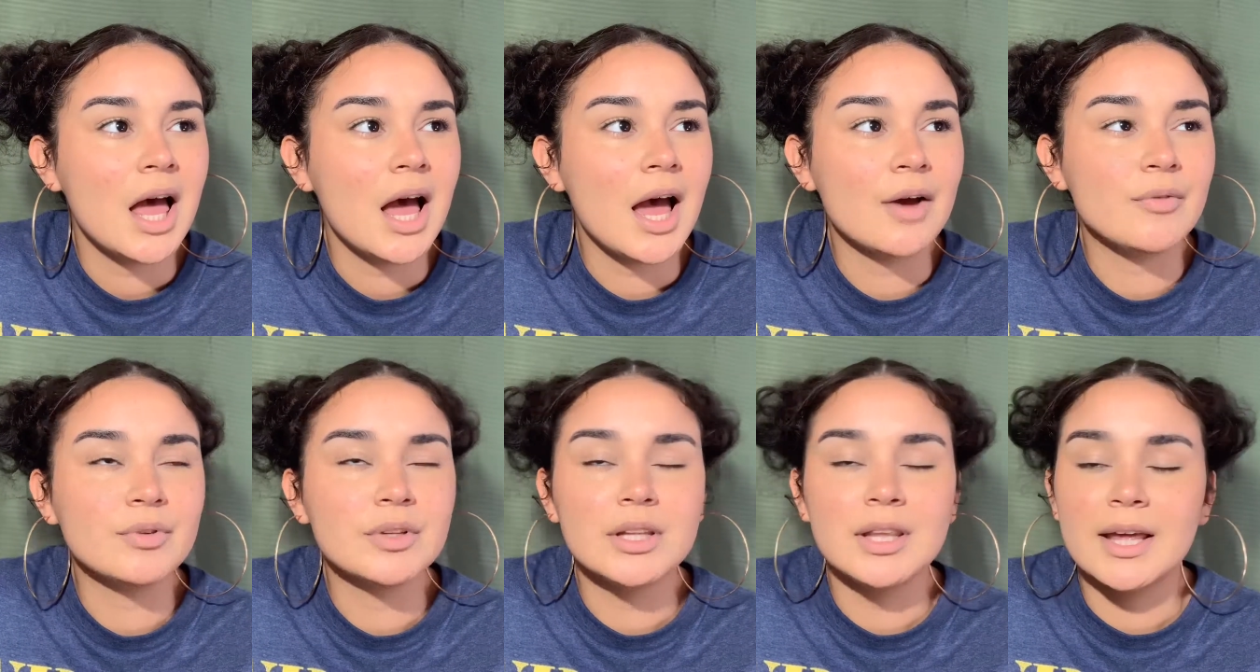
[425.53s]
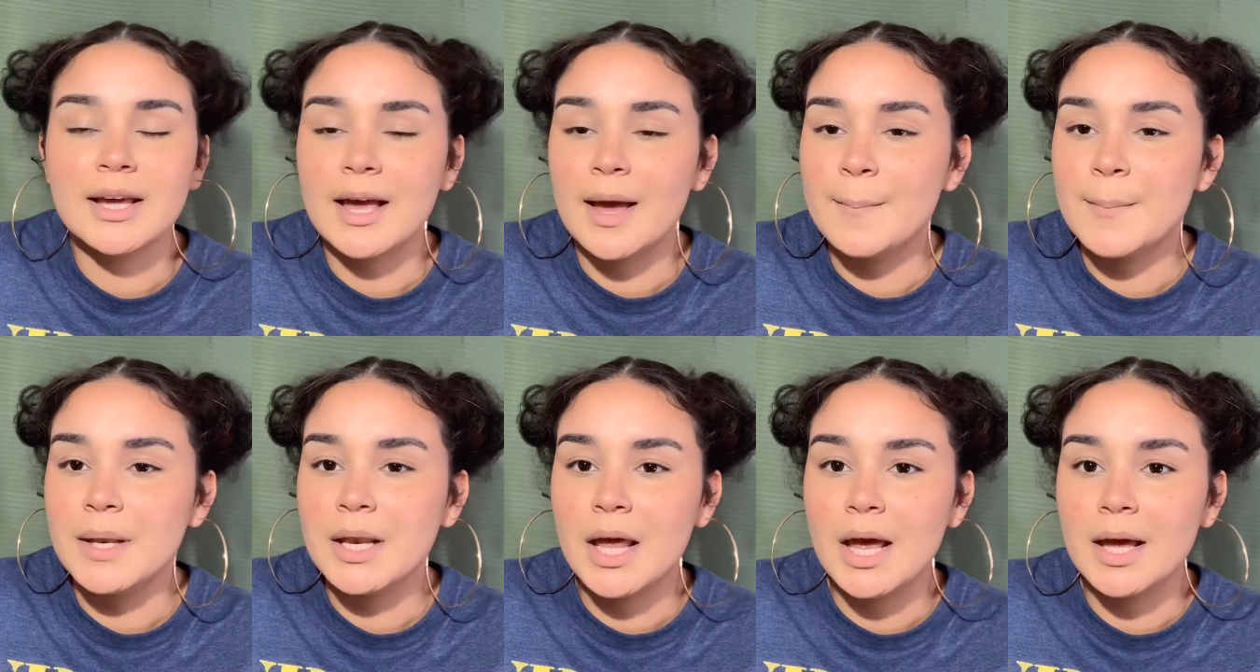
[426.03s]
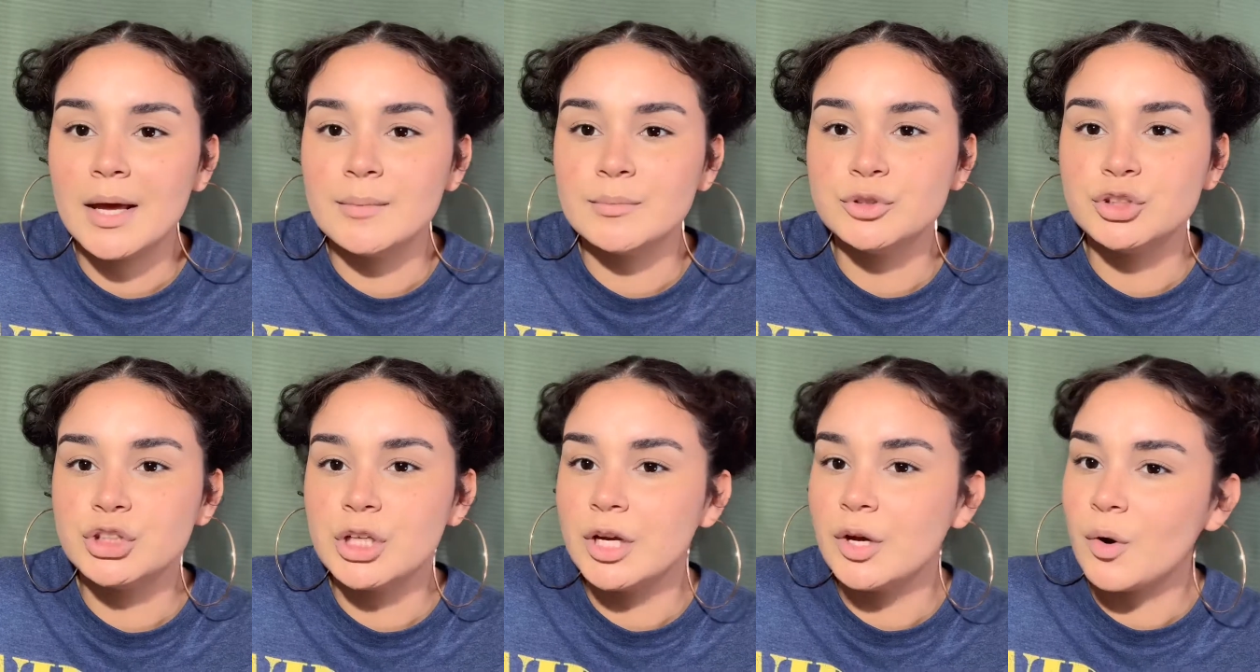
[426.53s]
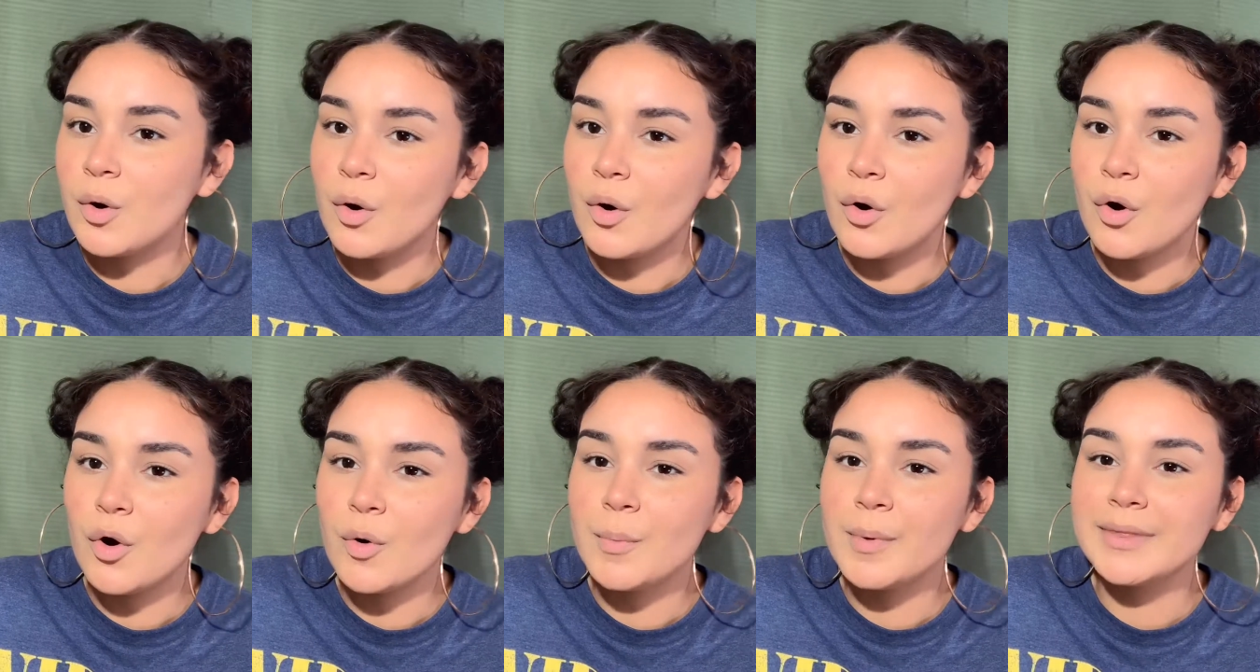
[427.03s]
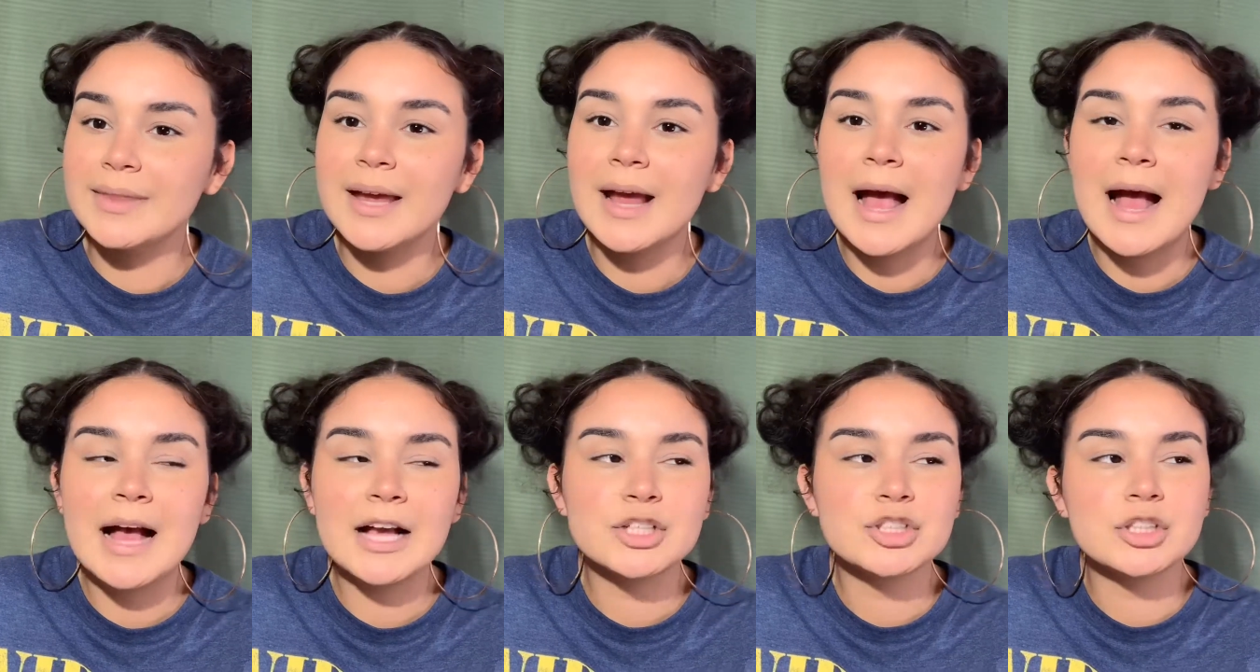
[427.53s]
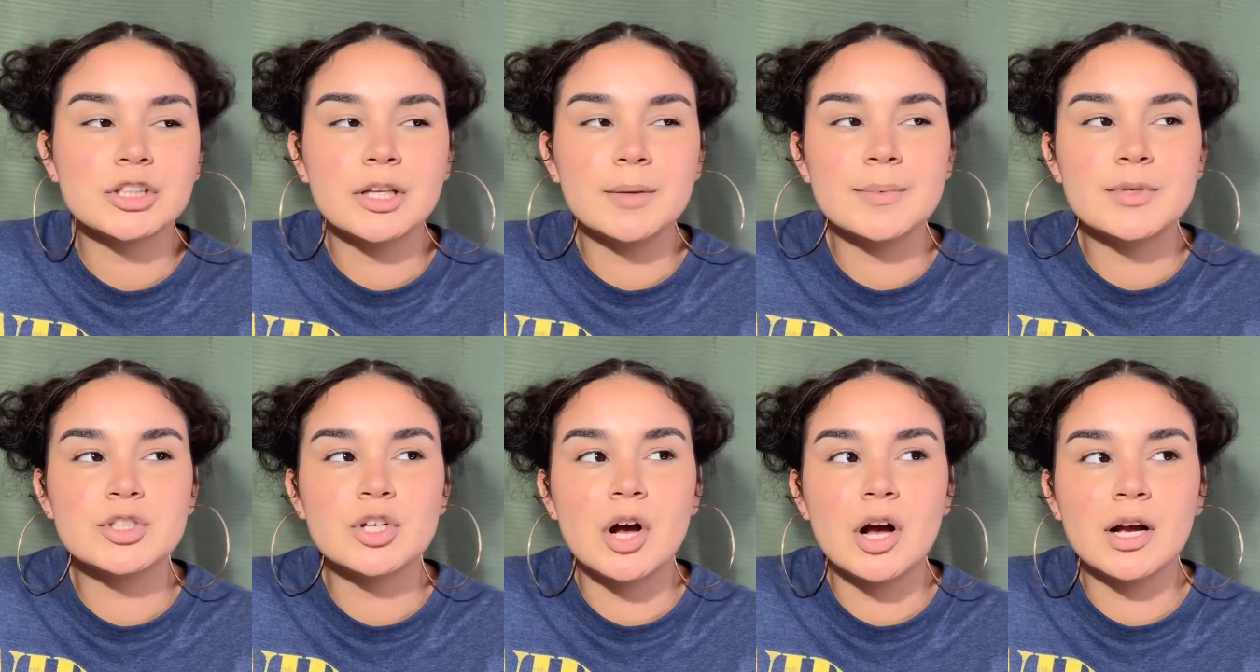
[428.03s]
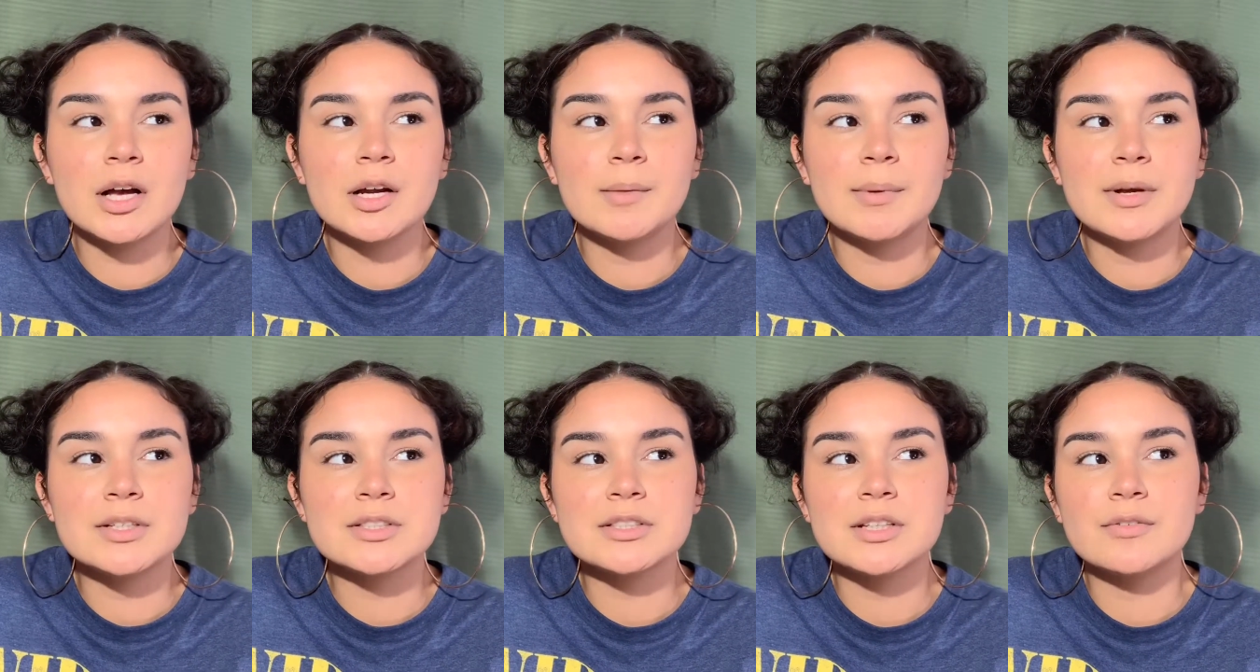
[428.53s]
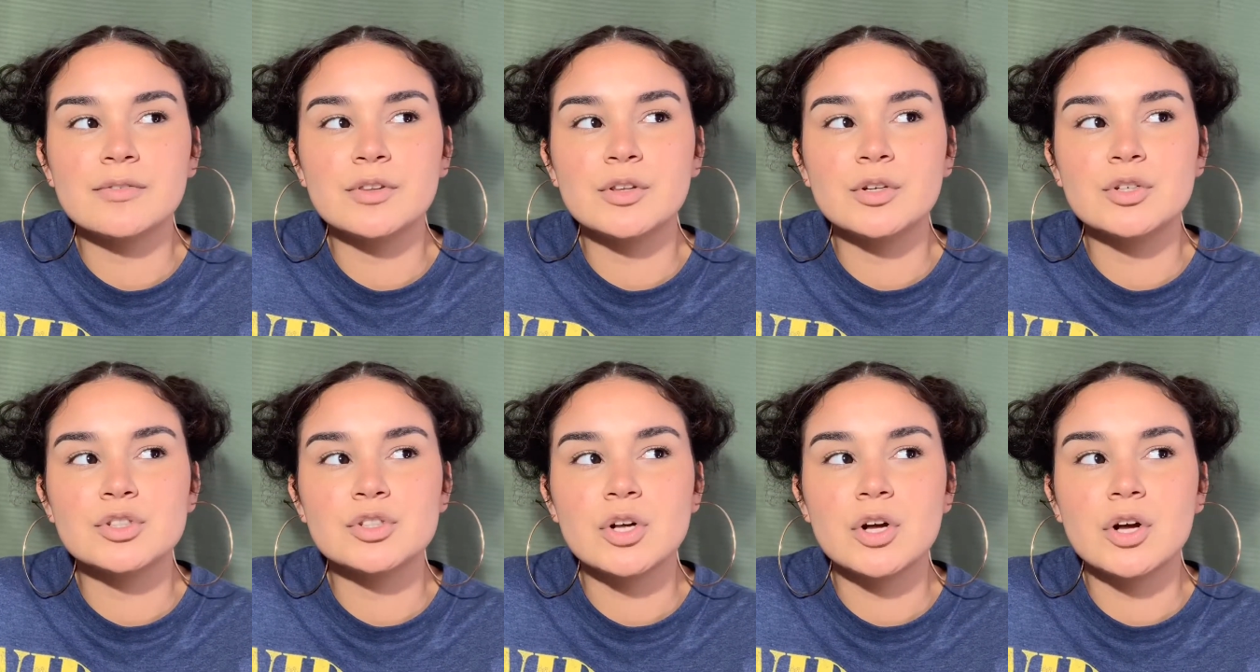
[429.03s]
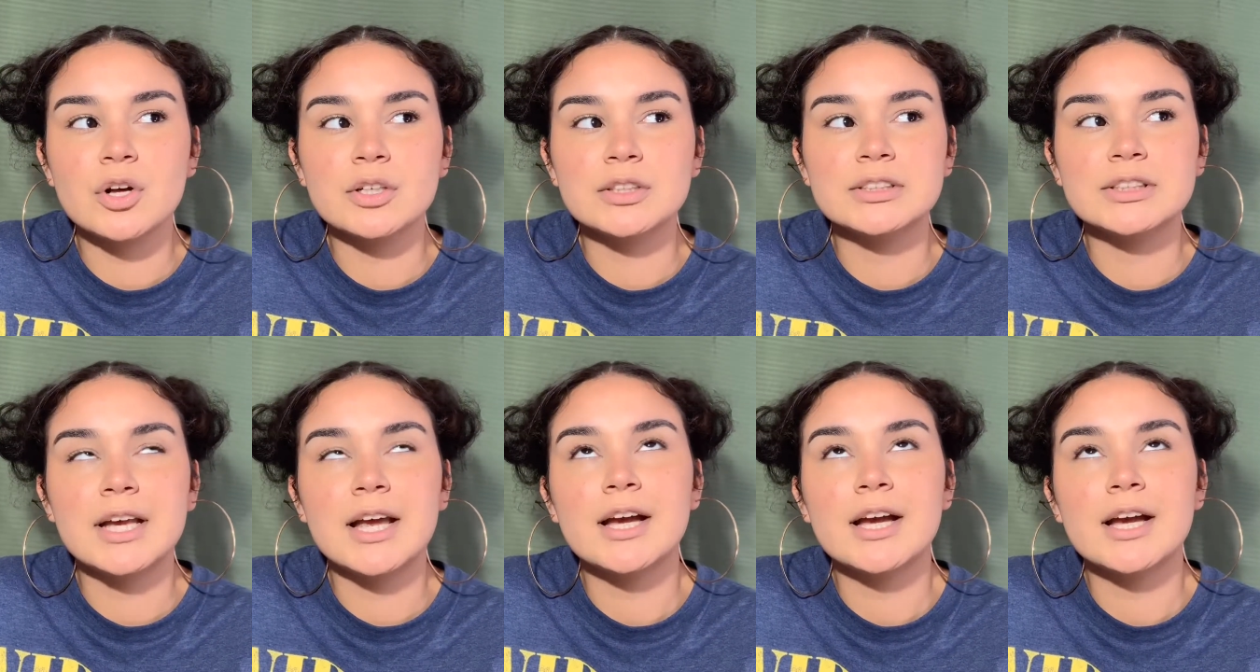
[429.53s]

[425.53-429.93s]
I really like Eminem, J. Cole, but they actually be talking about stuff in their songs.